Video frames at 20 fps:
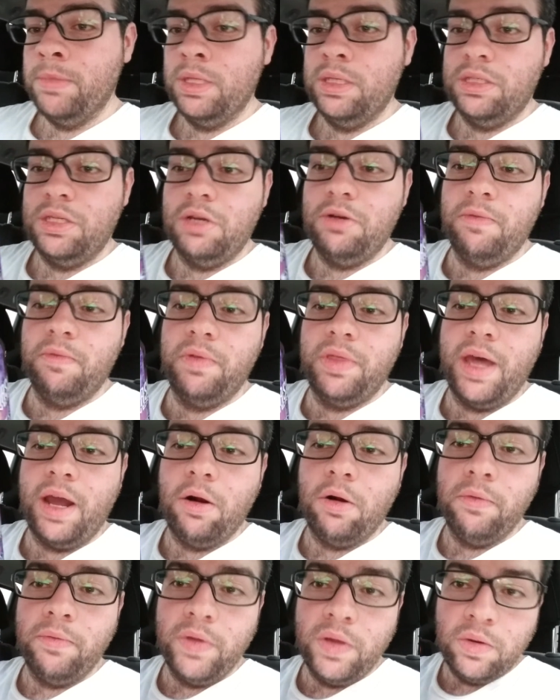Stay tuned for that
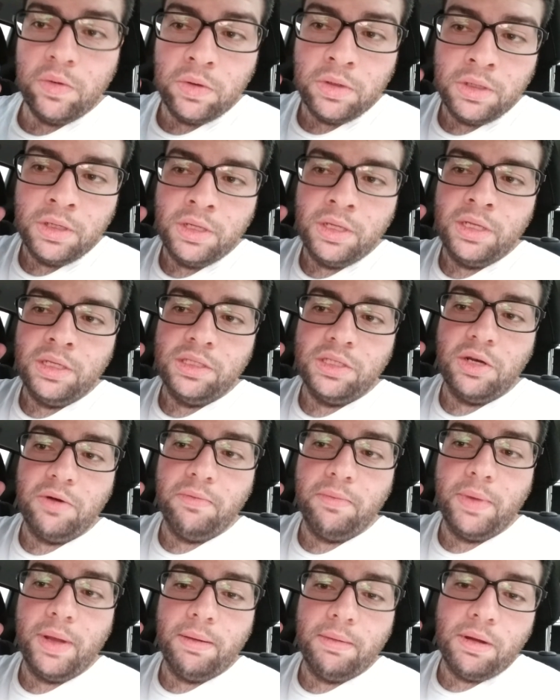review. Stay tuned
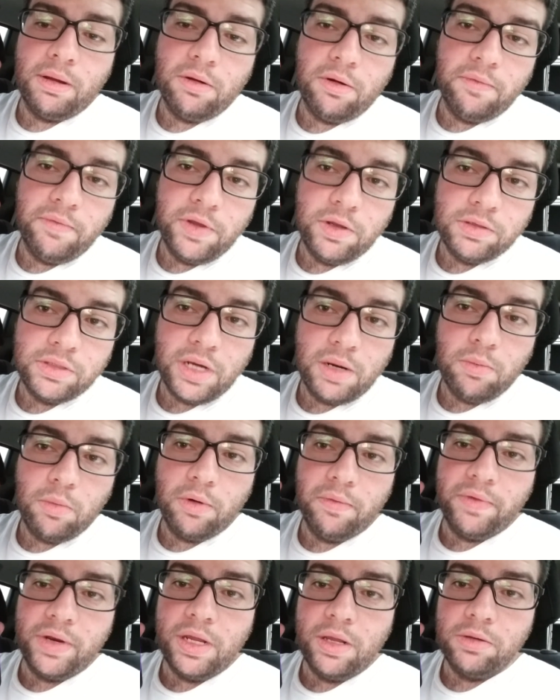for my upcoming review. Stay tuned
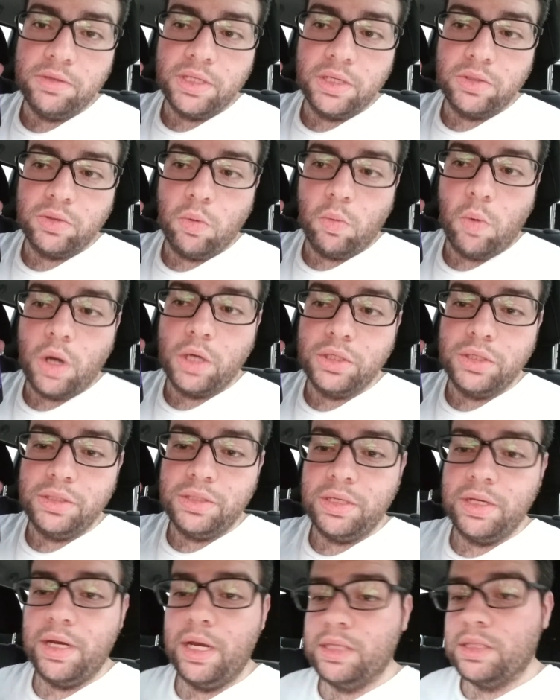for more videos. Thanks for watching.
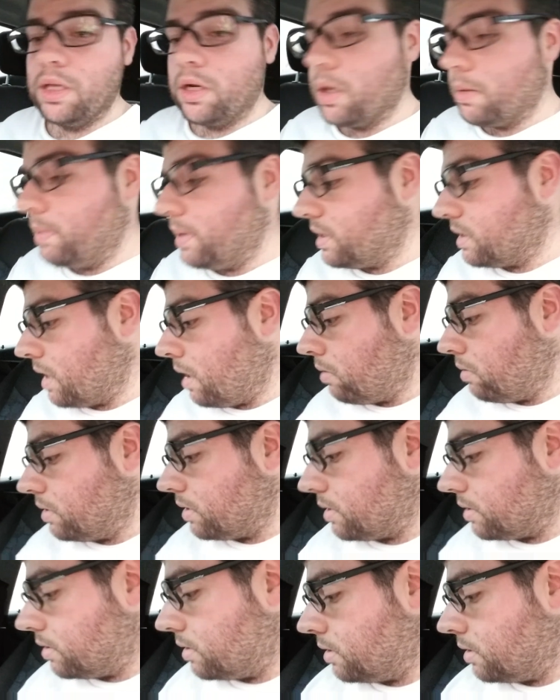See you guys later. Peace out.